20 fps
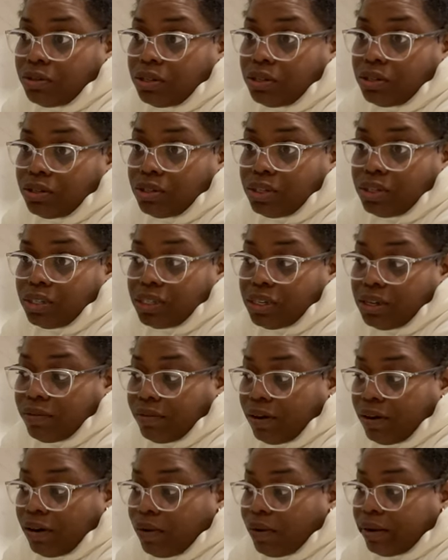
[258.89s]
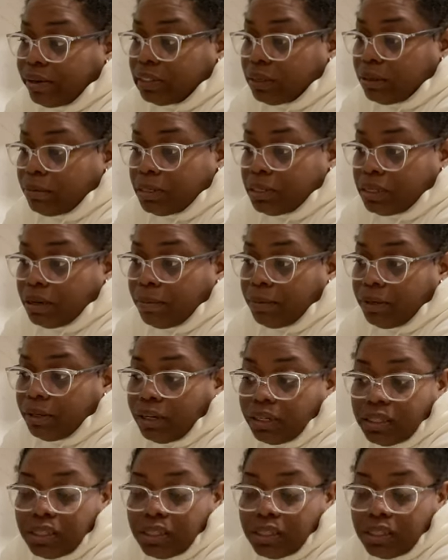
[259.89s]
So it saved her quite a bit of money.